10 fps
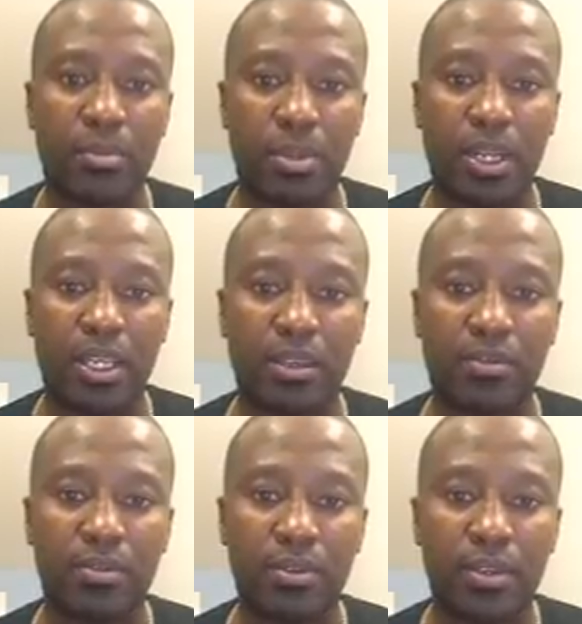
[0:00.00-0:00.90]

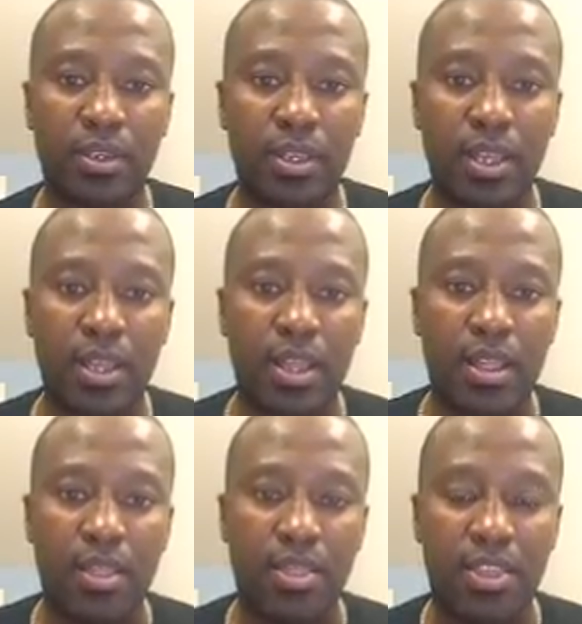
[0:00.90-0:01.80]
believe
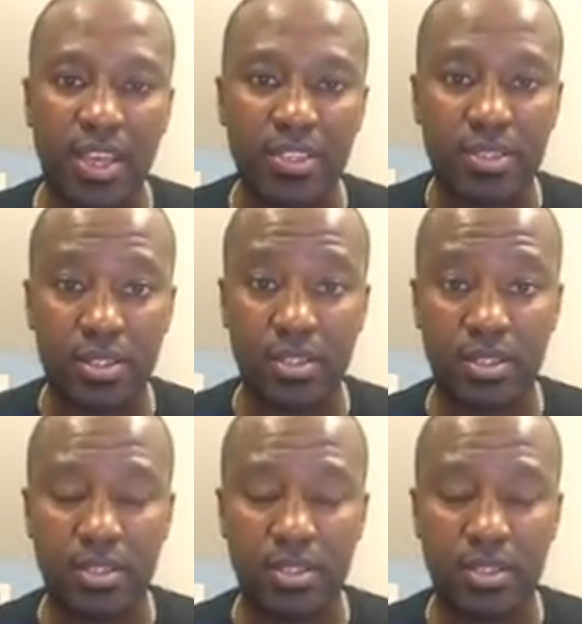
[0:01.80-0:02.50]
this